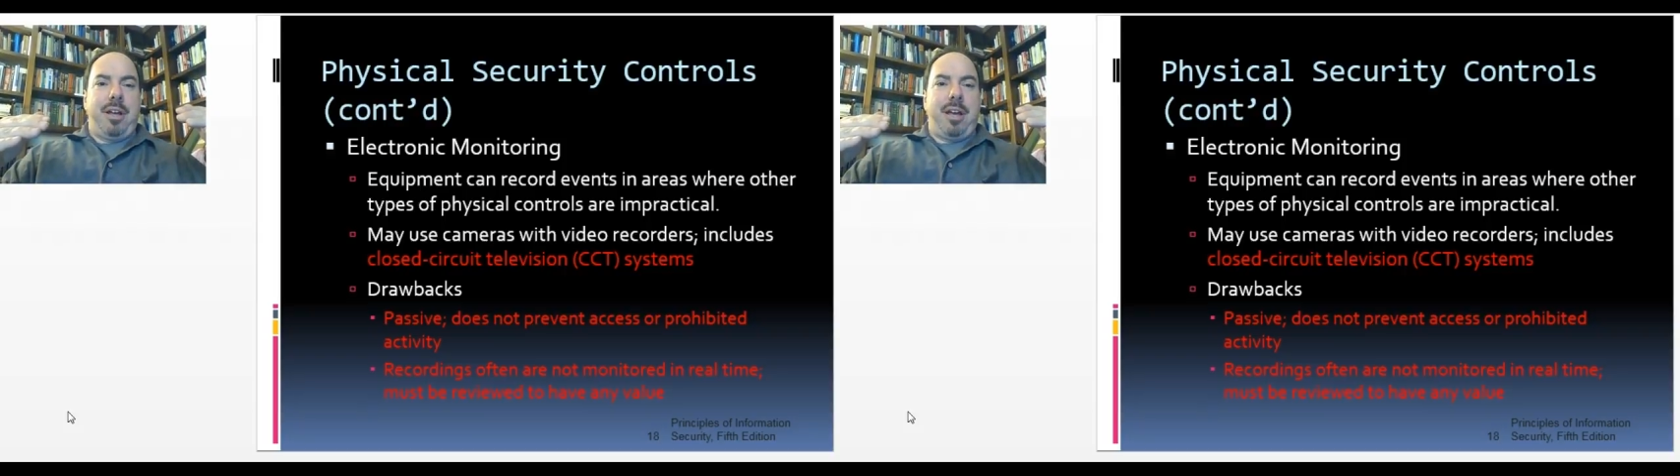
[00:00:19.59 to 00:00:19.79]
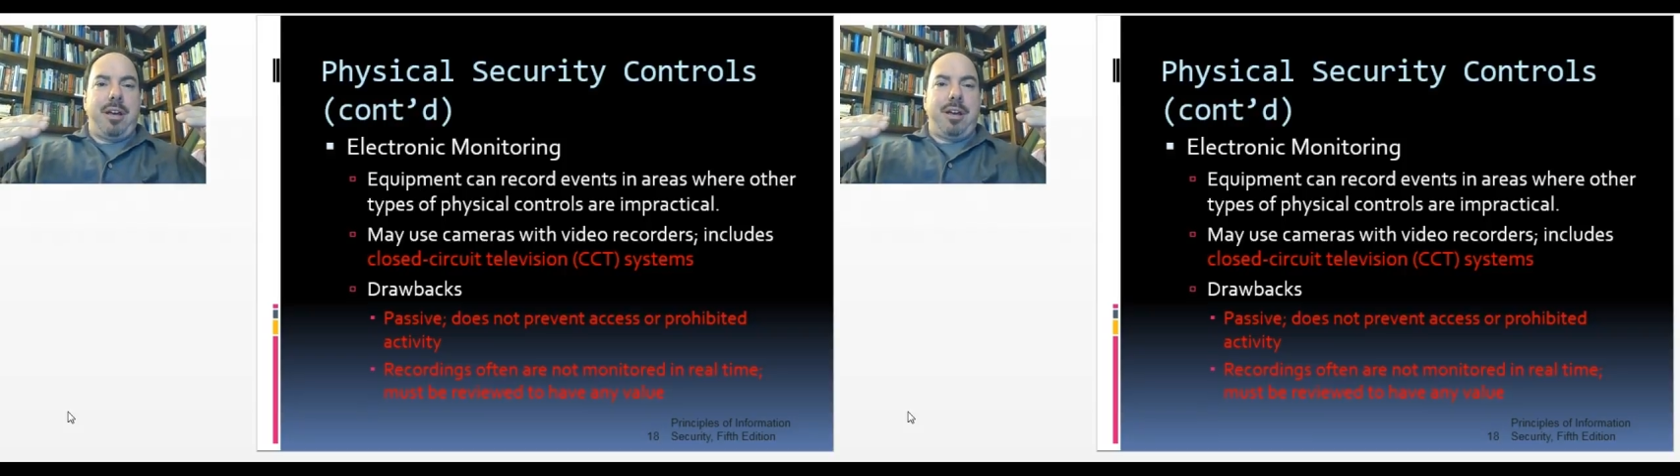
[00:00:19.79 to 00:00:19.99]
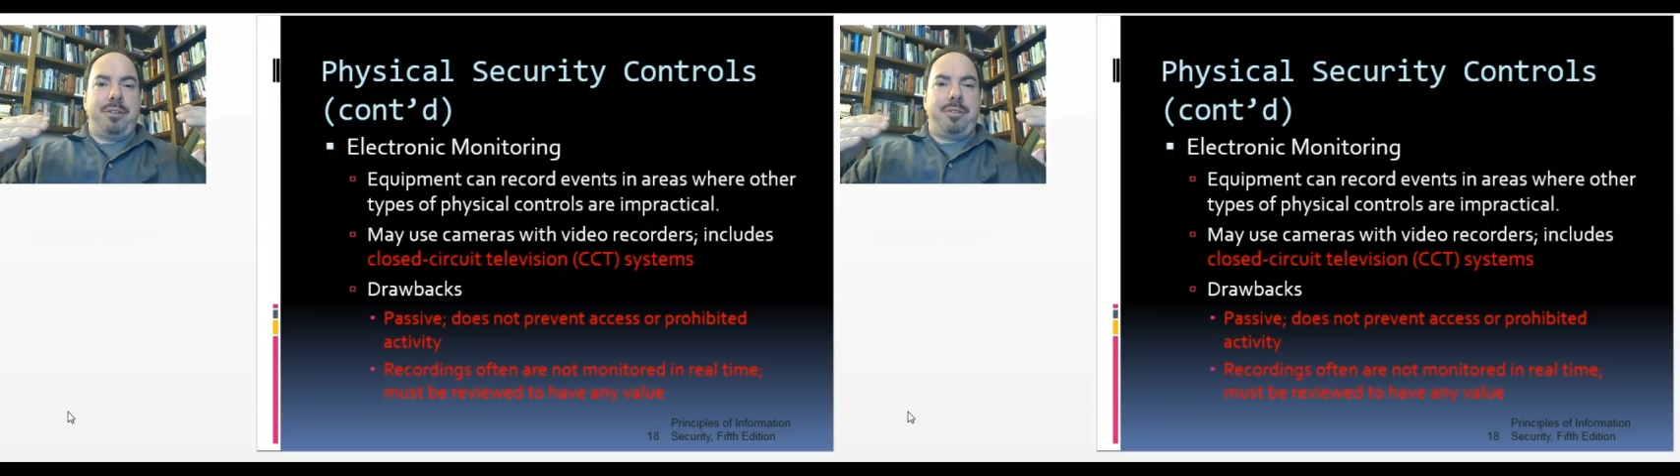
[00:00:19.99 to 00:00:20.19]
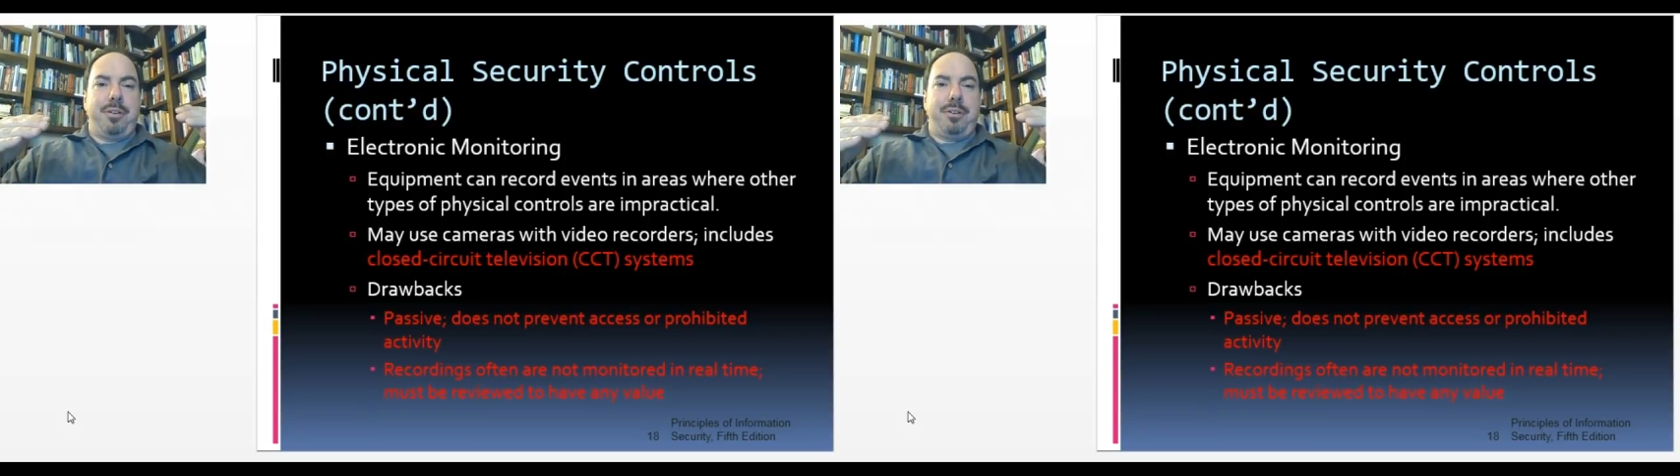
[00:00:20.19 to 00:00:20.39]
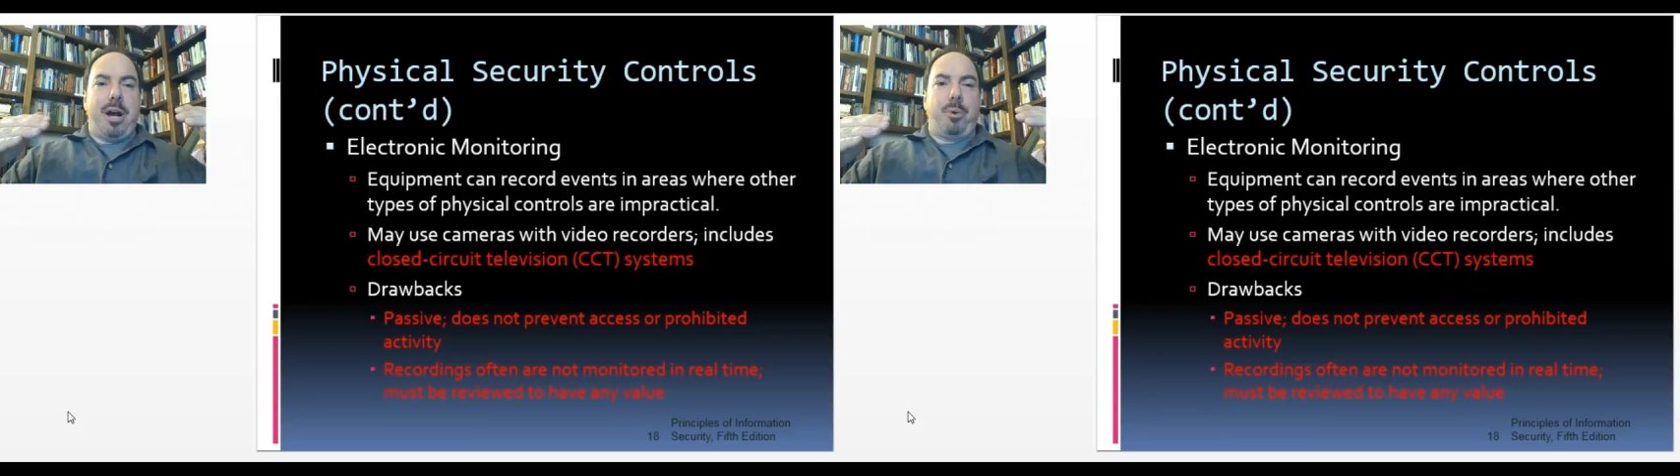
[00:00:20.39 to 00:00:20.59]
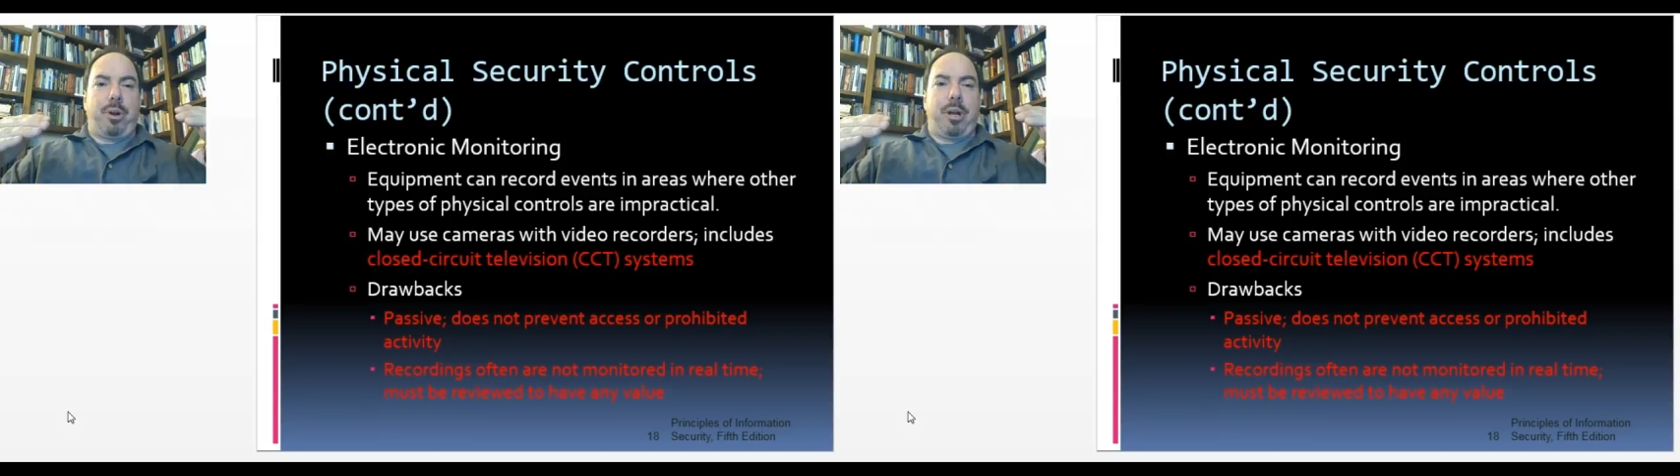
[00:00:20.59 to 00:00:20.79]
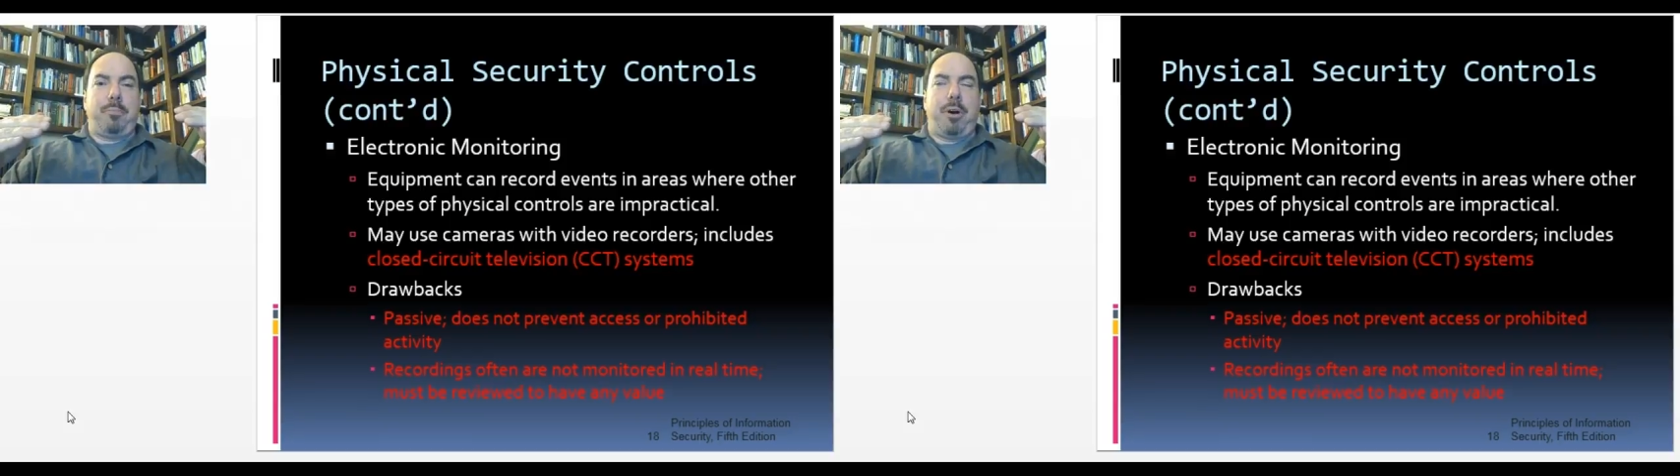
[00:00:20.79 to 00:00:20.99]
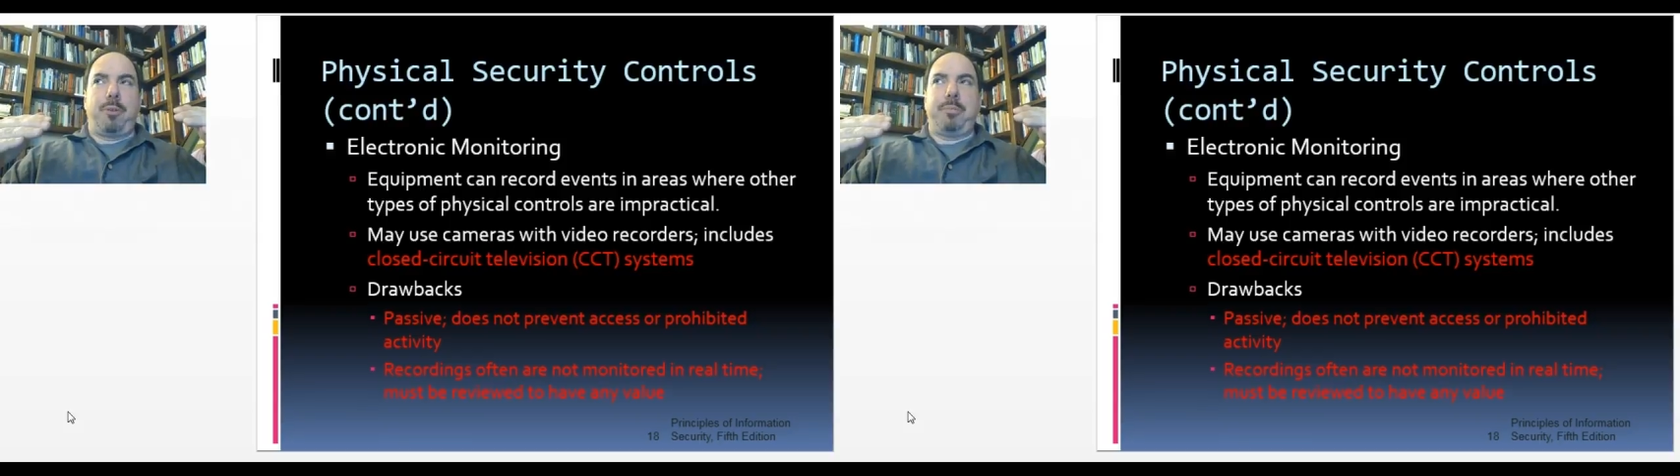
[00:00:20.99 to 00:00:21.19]
And the networking
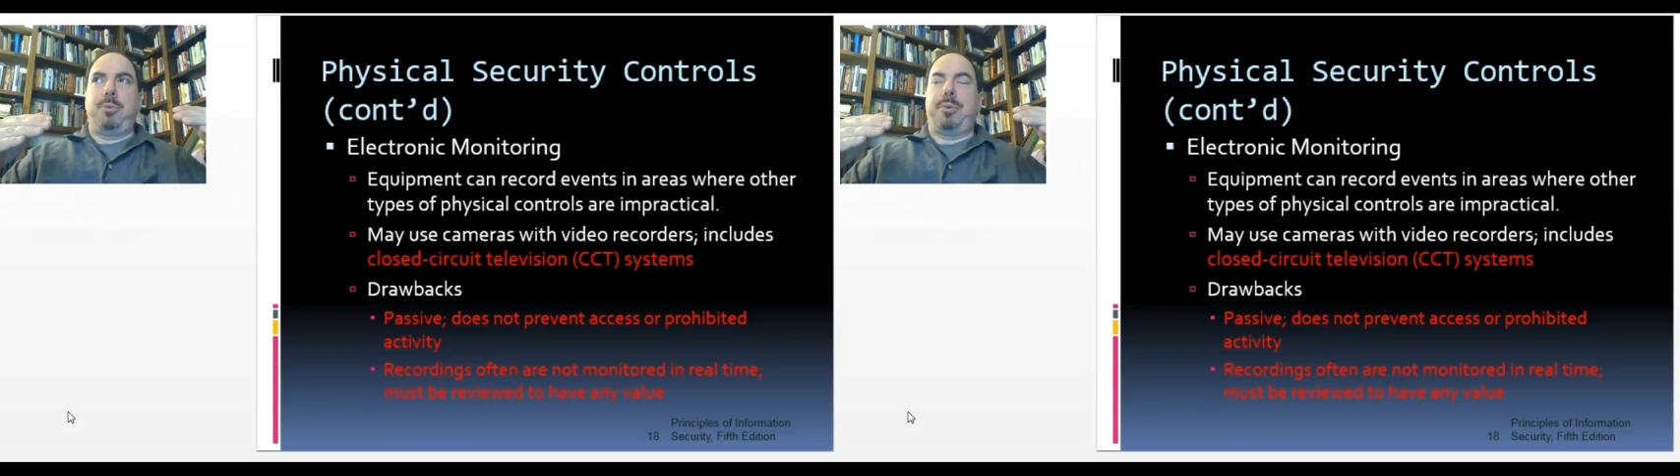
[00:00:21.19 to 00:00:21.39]
part of me